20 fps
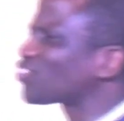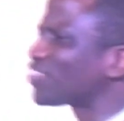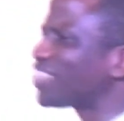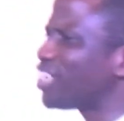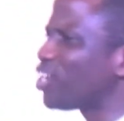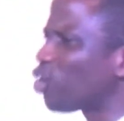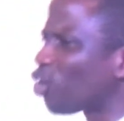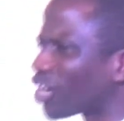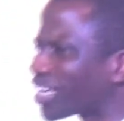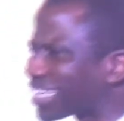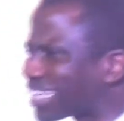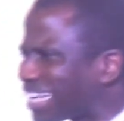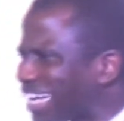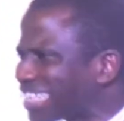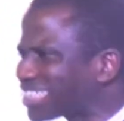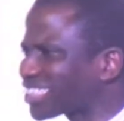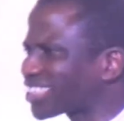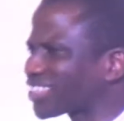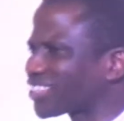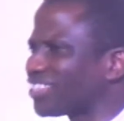
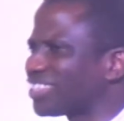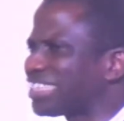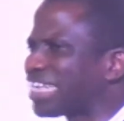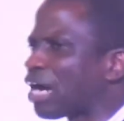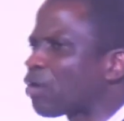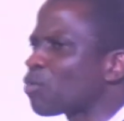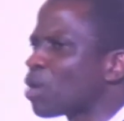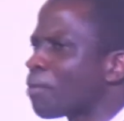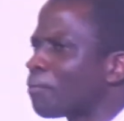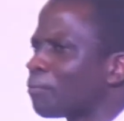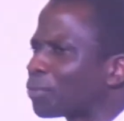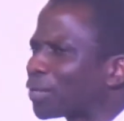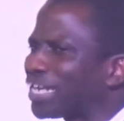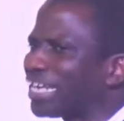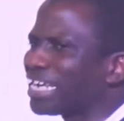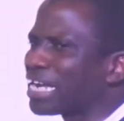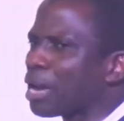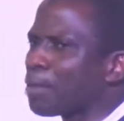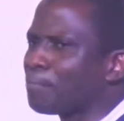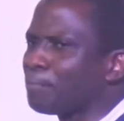relocation that will bring
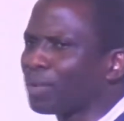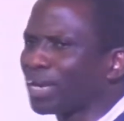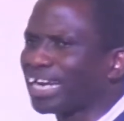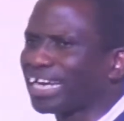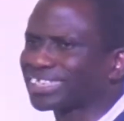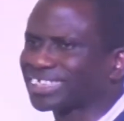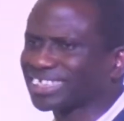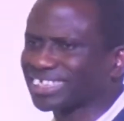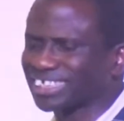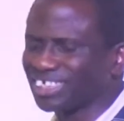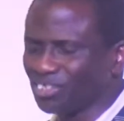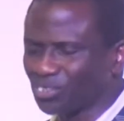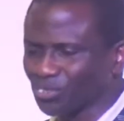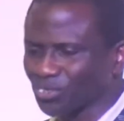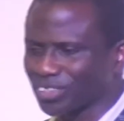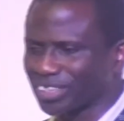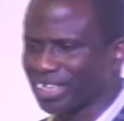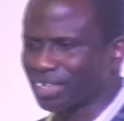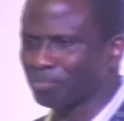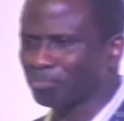a blessing to
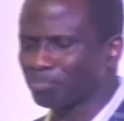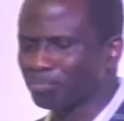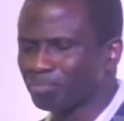them.